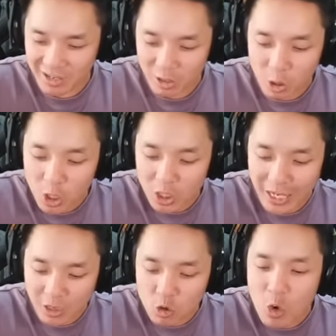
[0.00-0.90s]
looked
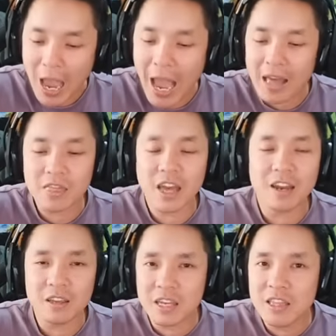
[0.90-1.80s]
like you had
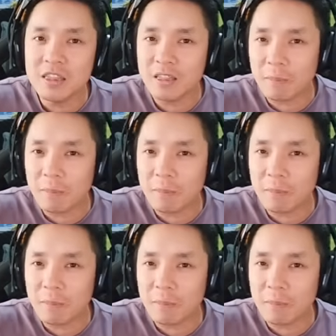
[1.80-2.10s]
that in the